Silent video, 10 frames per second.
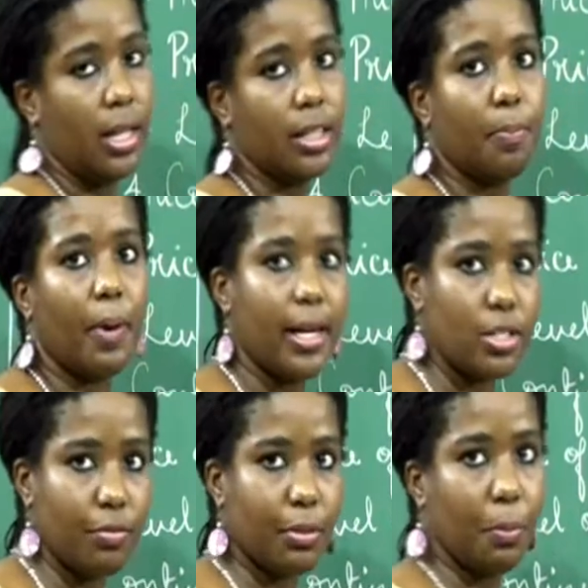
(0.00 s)
The
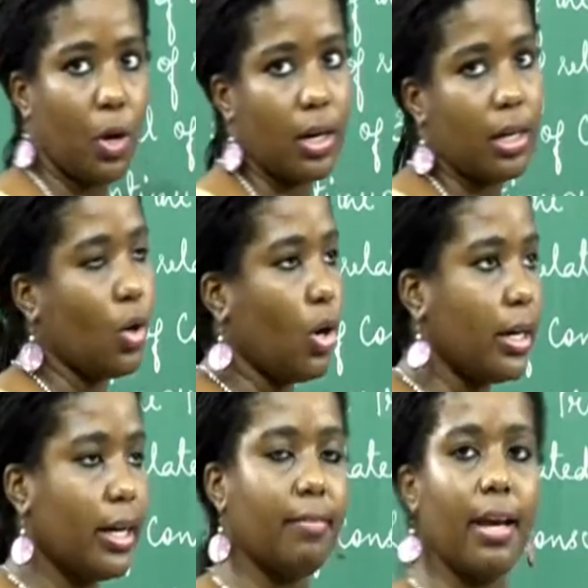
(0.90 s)
price of the product,
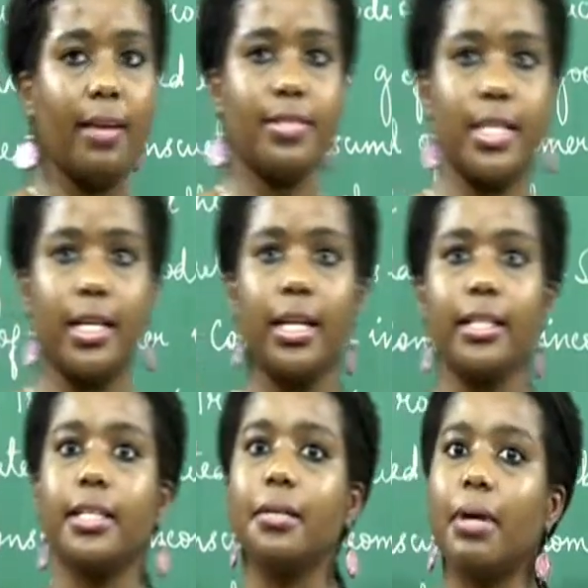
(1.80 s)
already we have seen
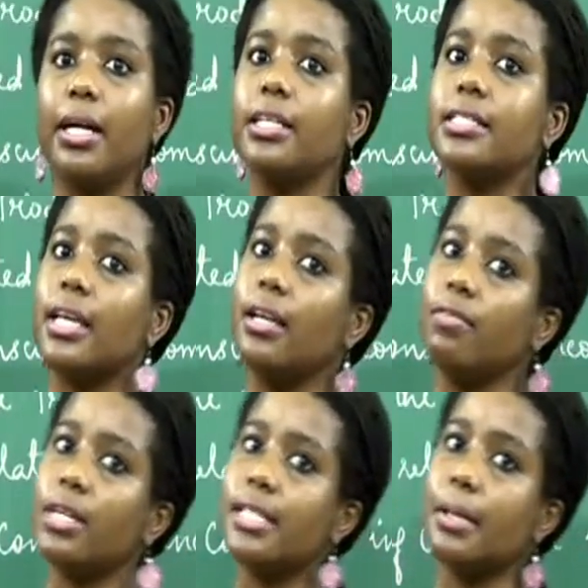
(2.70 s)
that the demand is
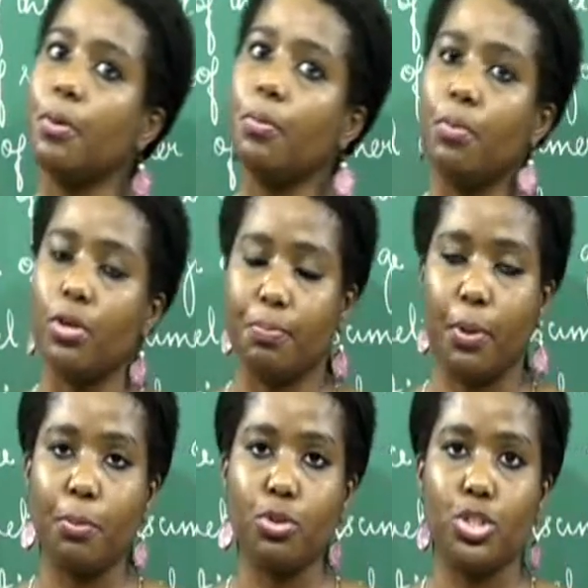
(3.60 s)
inversely
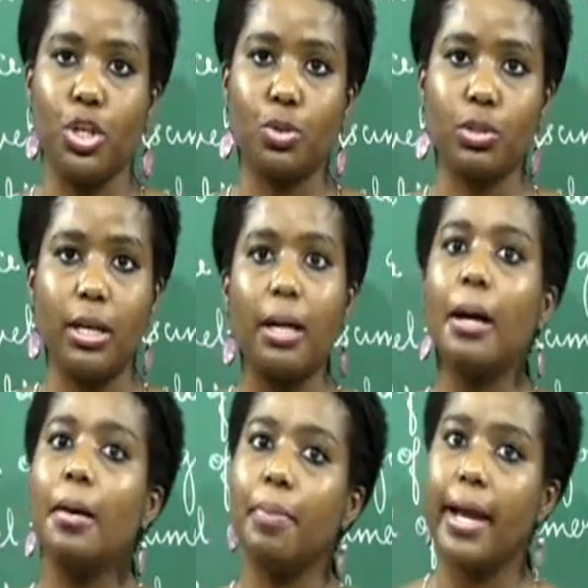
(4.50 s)
proportional to the
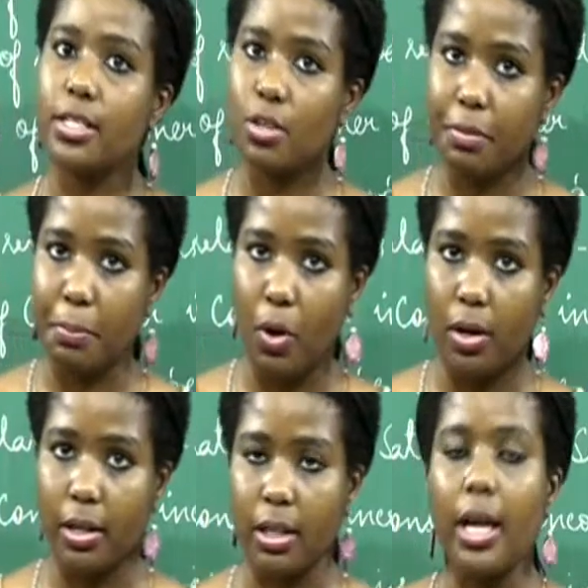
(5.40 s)
price of the
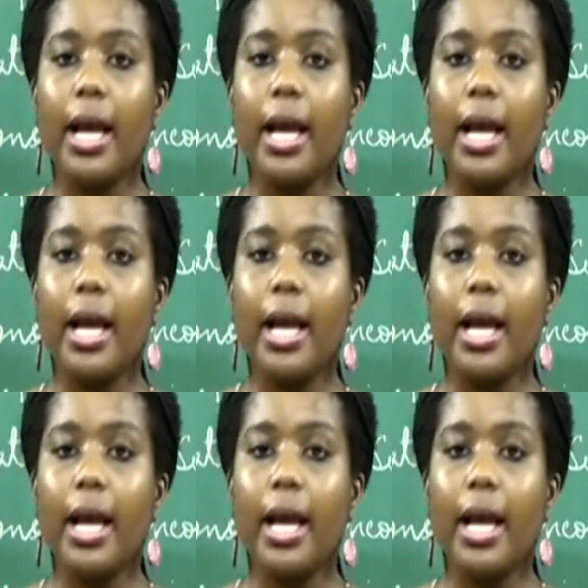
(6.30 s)
product.